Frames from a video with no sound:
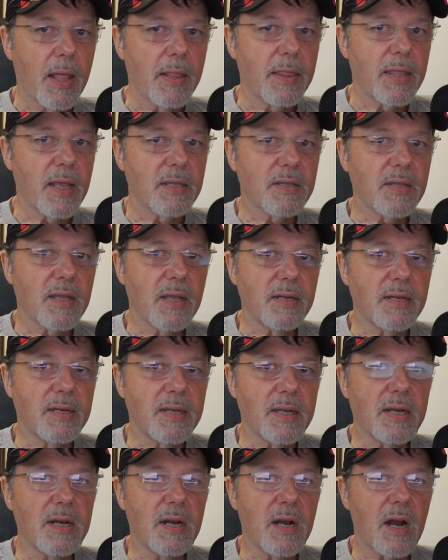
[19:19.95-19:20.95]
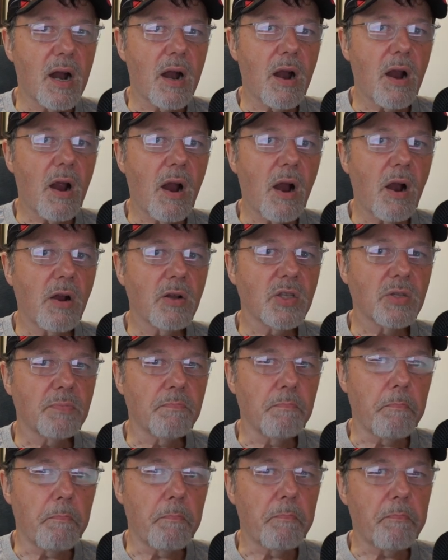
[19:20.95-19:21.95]
they said, "Didn't our hearts
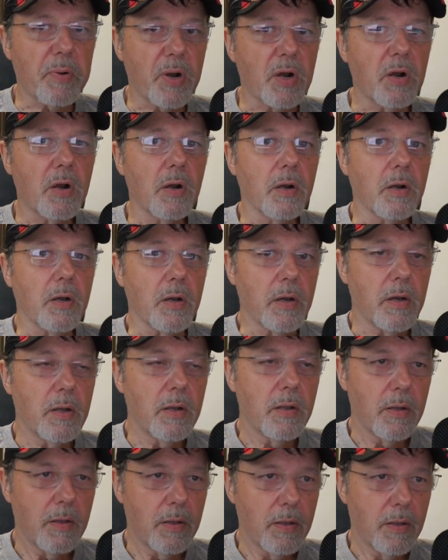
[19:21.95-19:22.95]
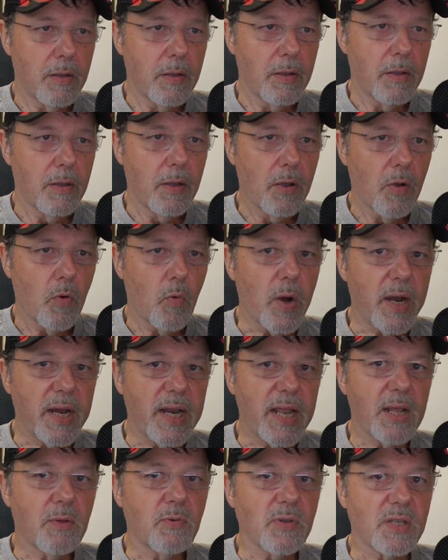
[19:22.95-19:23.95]
burn when
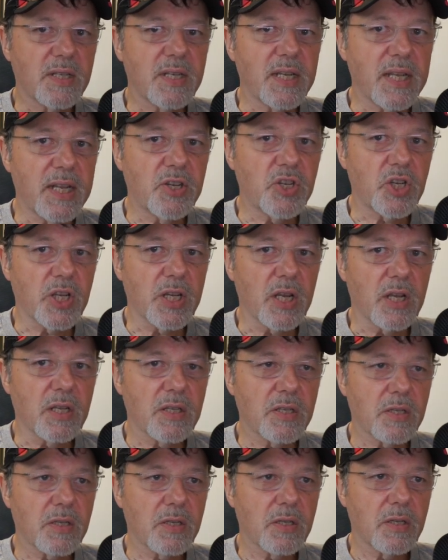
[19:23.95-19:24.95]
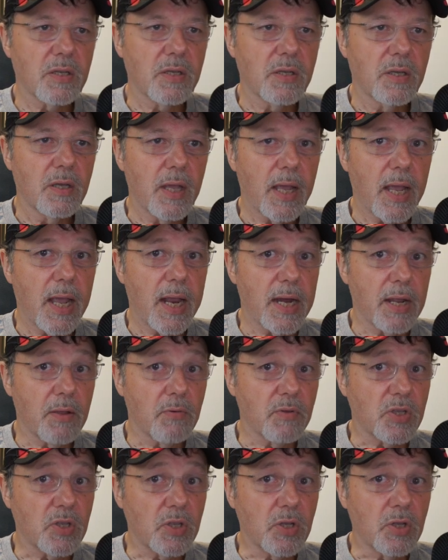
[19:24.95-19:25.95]
he was teaching us?" And he
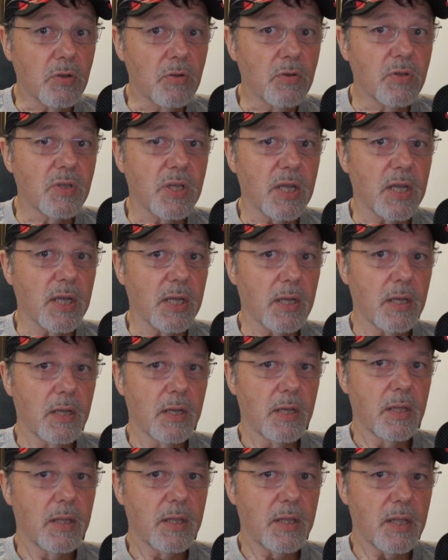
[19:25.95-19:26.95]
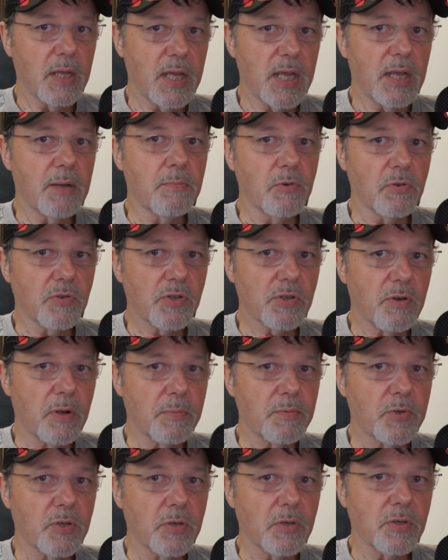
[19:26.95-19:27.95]
was using the Hebrew
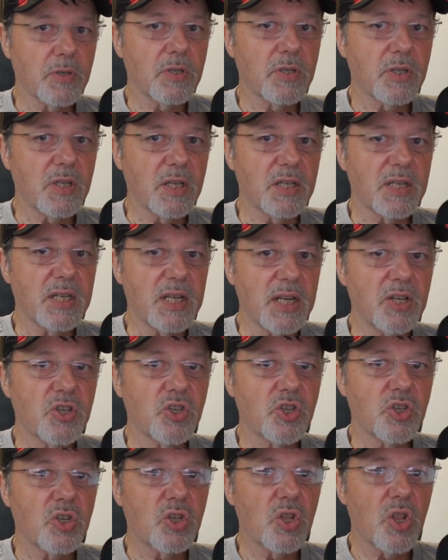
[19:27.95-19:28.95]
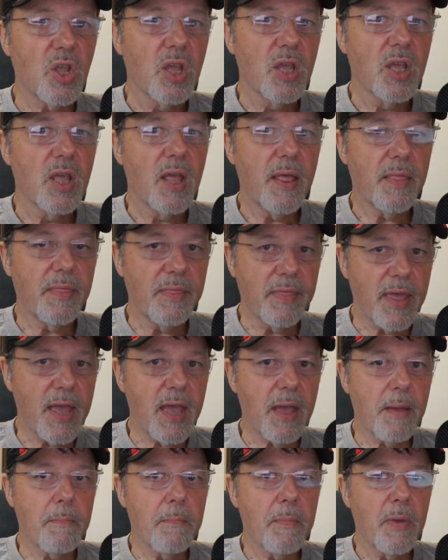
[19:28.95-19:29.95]
scriptures to teach
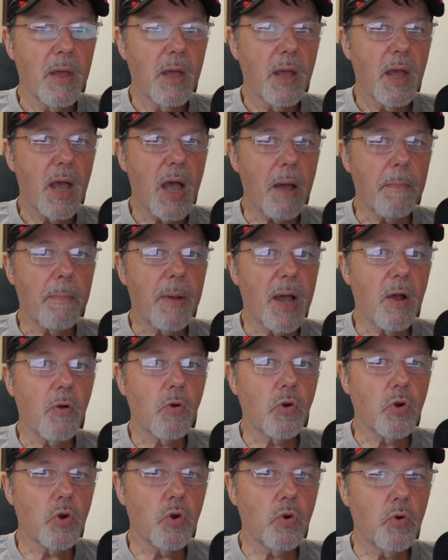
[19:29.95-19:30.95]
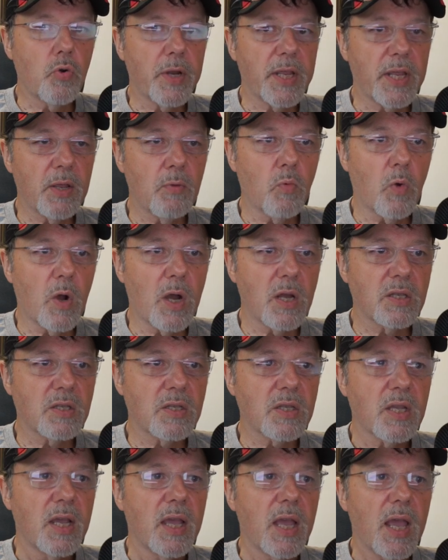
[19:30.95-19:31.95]
them about who he
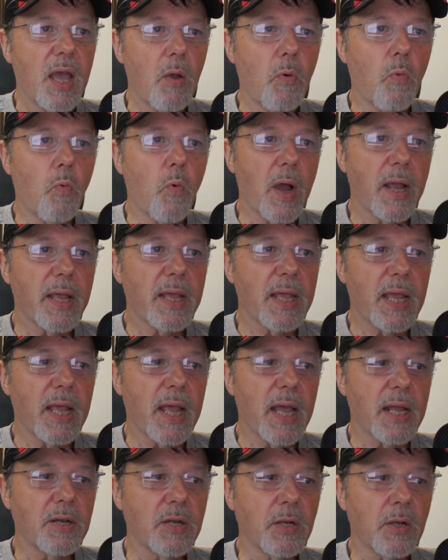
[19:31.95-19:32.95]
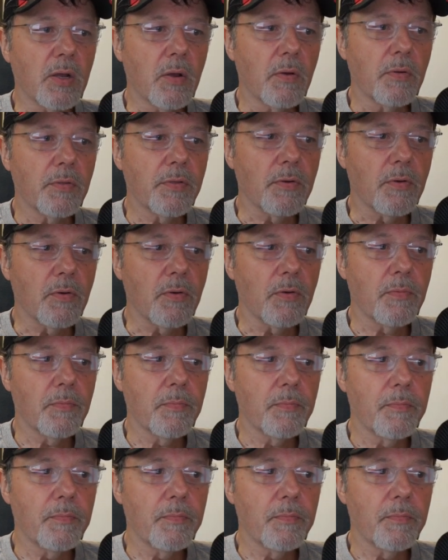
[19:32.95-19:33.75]
was and what he had to go through.